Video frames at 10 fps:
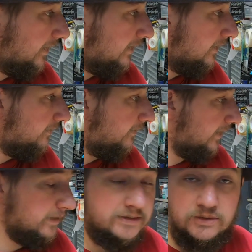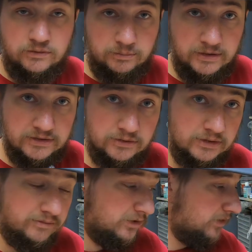I need to find a silver pen, so
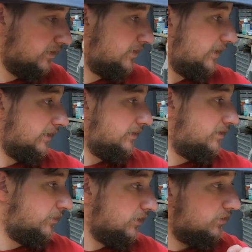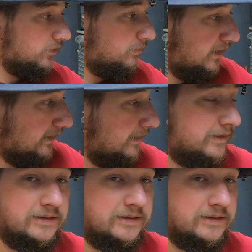give me just a second. Somebody stole mine.